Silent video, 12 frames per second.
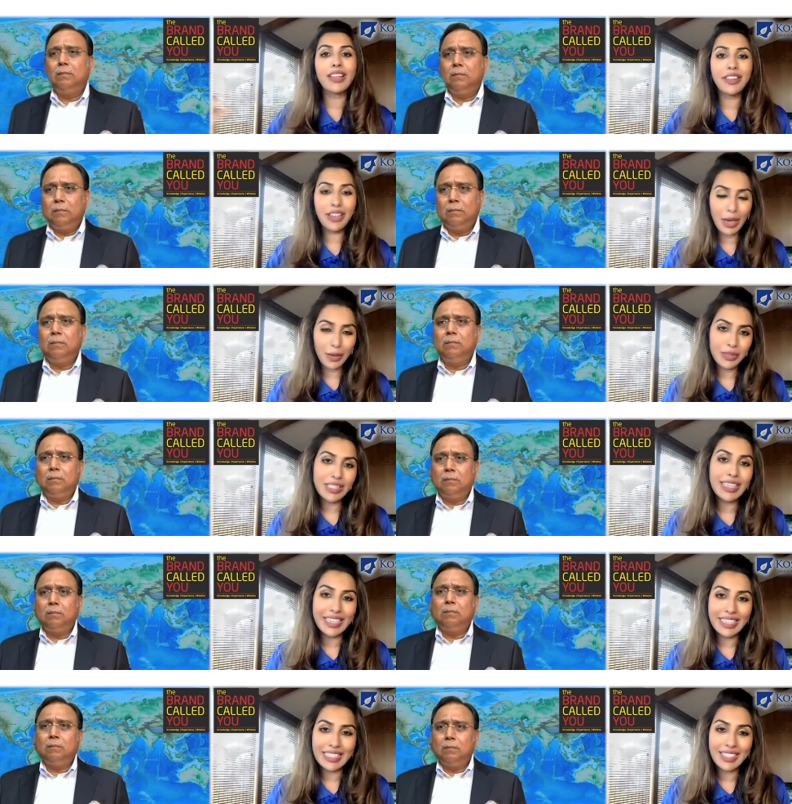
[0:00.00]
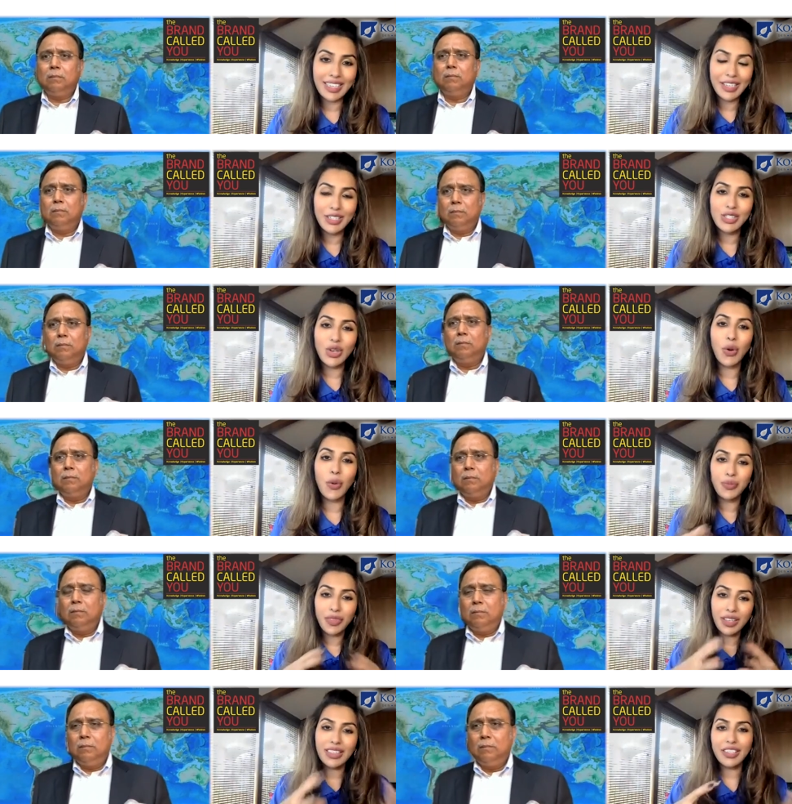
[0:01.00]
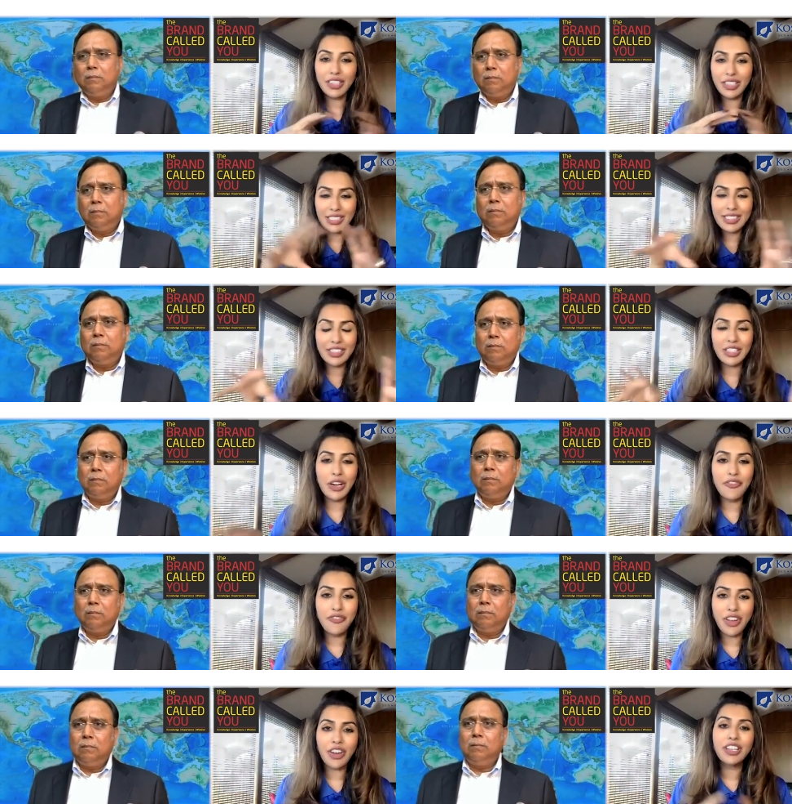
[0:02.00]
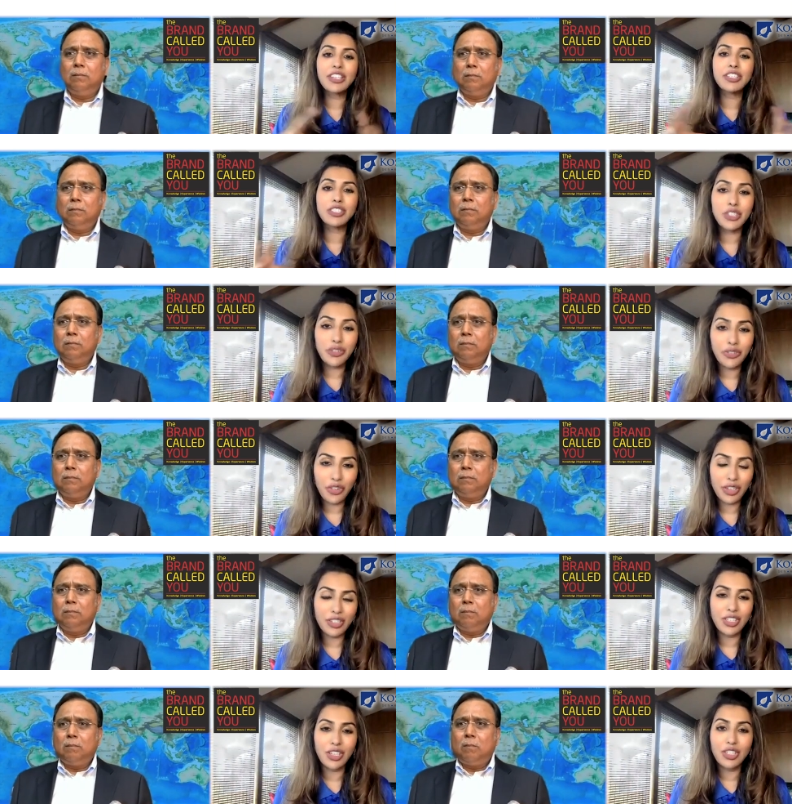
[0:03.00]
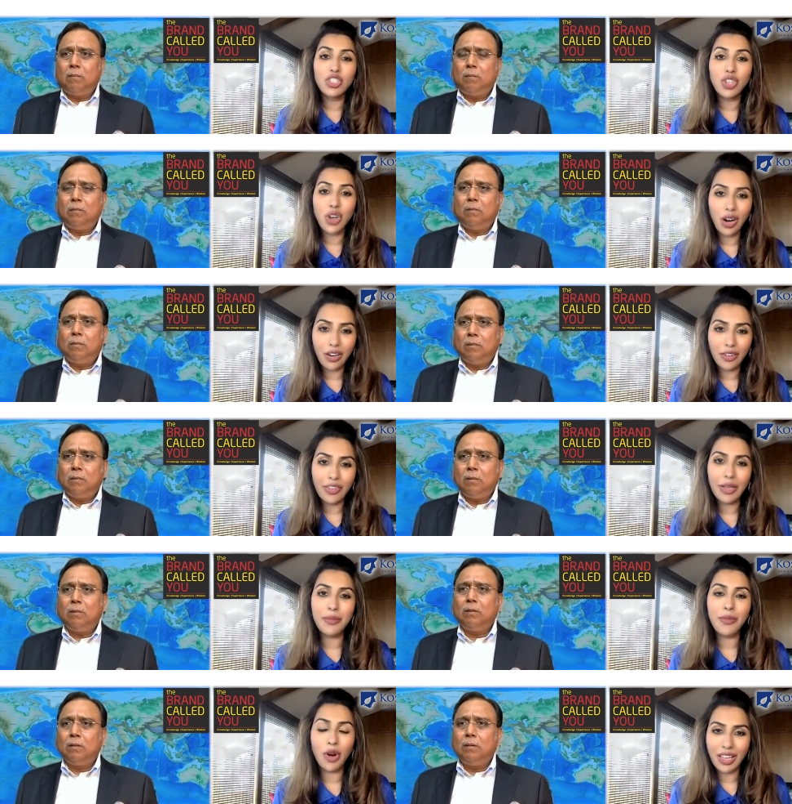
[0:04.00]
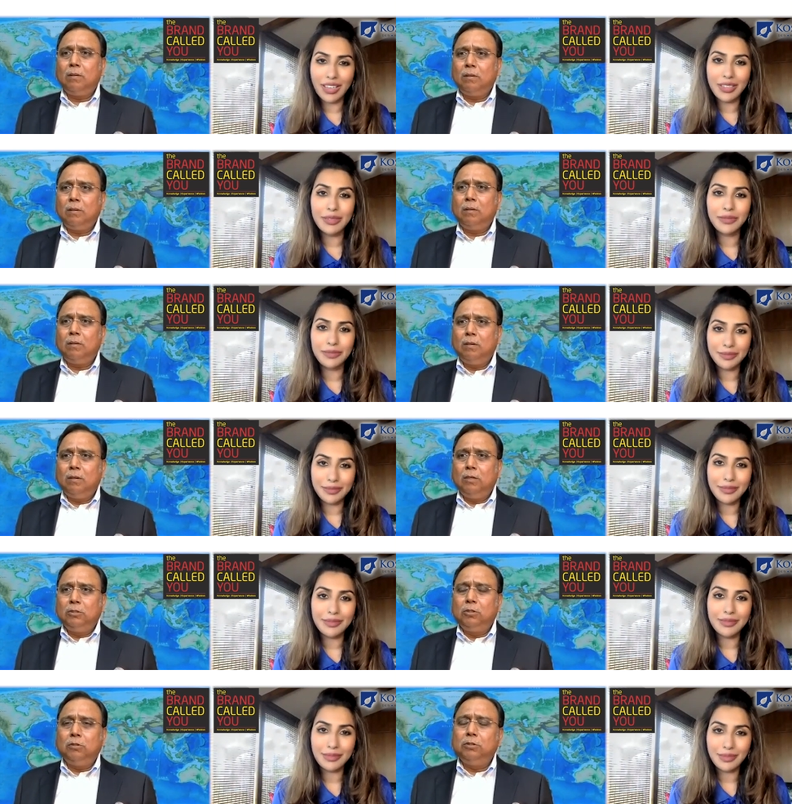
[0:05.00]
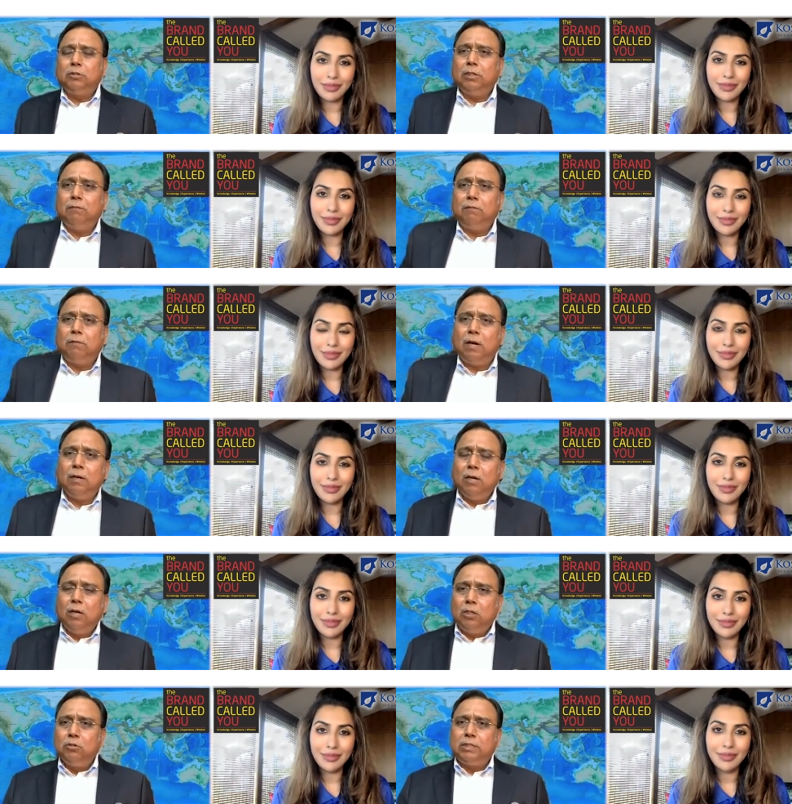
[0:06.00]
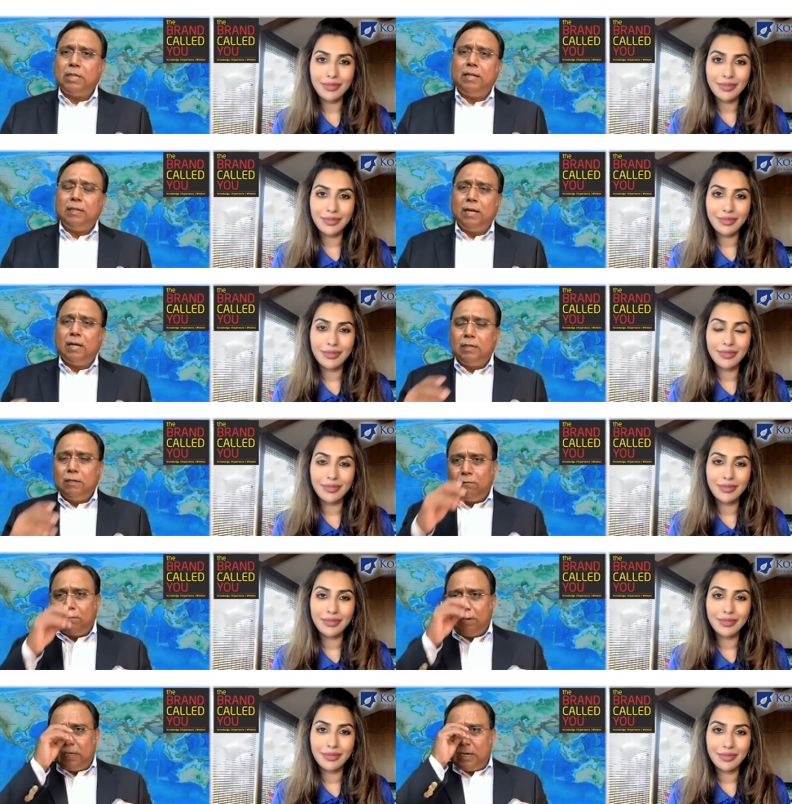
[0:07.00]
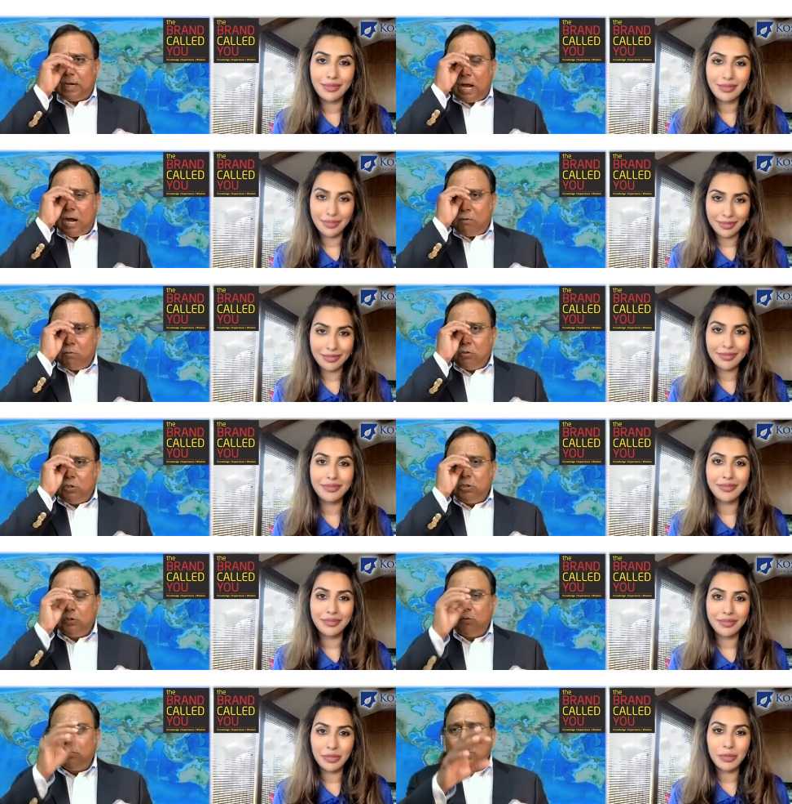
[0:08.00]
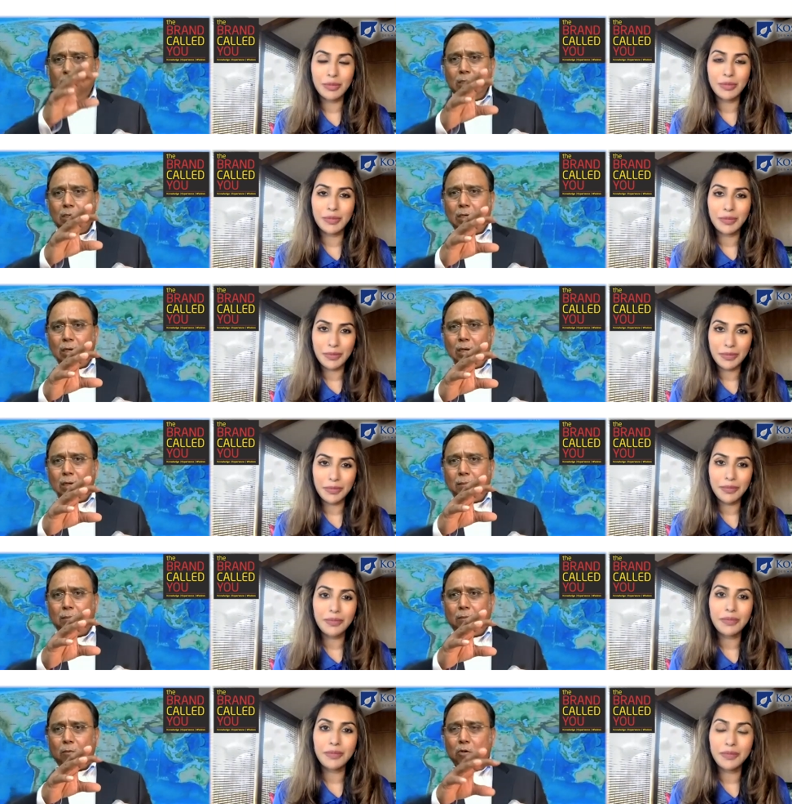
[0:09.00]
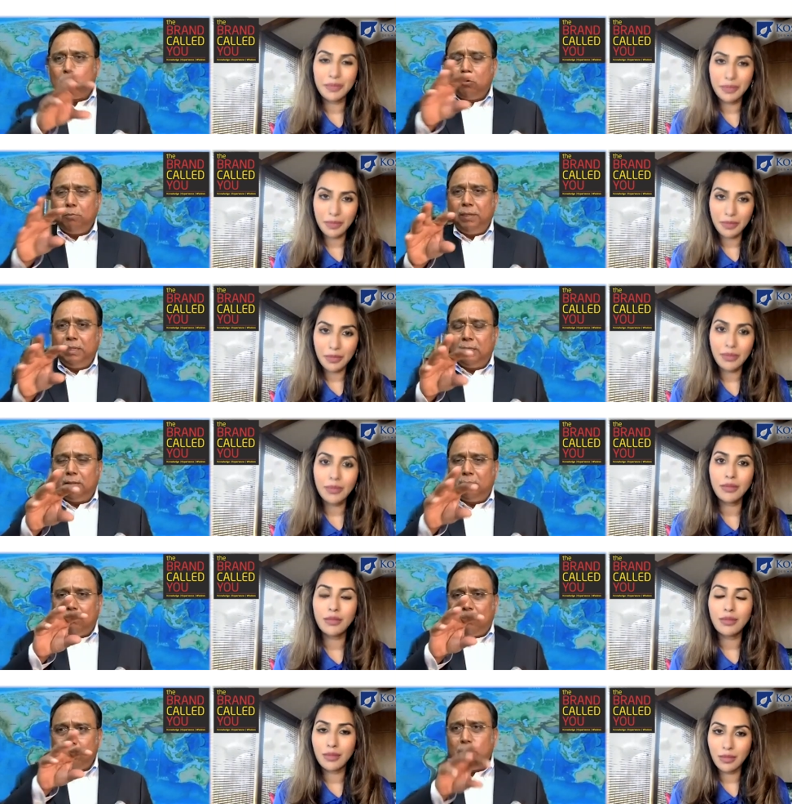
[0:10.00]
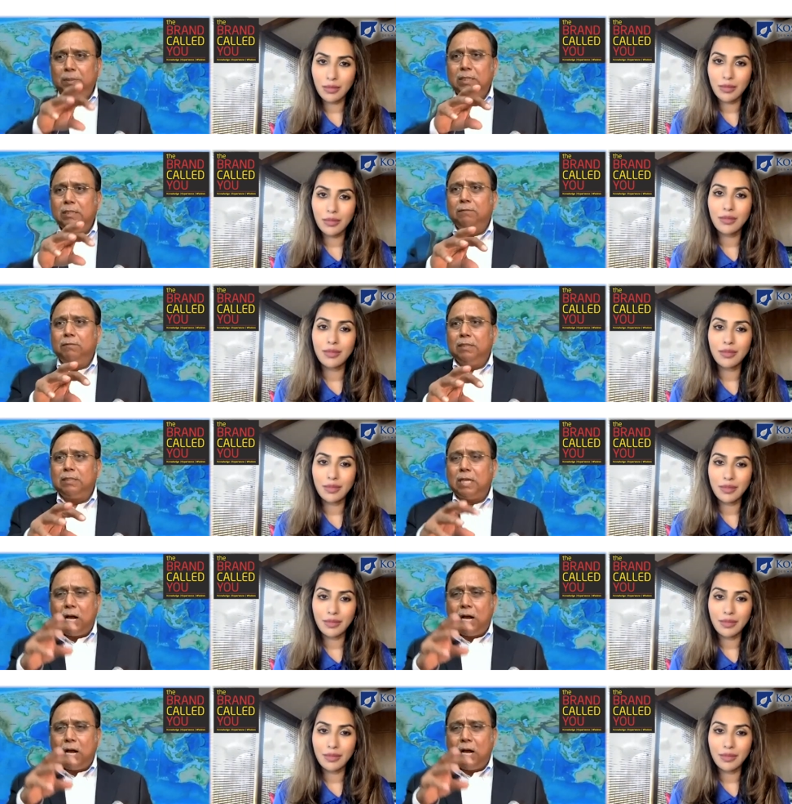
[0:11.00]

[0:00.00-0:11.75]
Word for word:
Speaker 1: and then comes East. So there is a very different geographic market.
Speaker 2: So if you say they are different, how would you, what would be the difference?